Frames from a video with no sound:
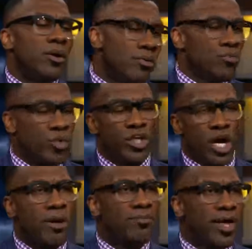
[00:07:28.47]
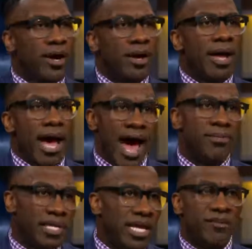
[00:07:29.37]
would come there, I
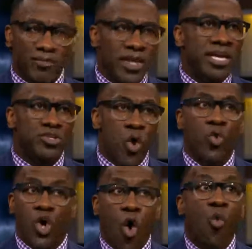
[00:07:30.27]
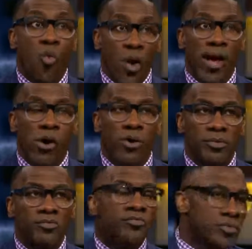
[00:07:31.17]
believe if things don't go well,
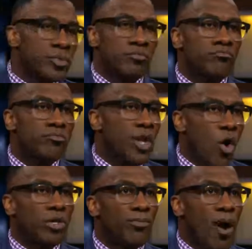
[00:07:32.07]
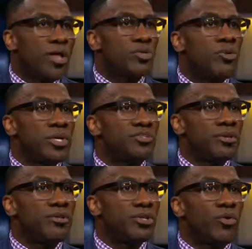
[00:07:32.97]
LeBron's gonna get
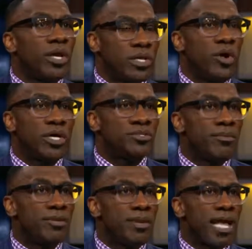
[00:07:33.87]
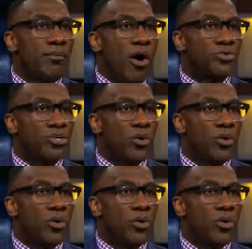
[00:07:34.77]
some of the blame also.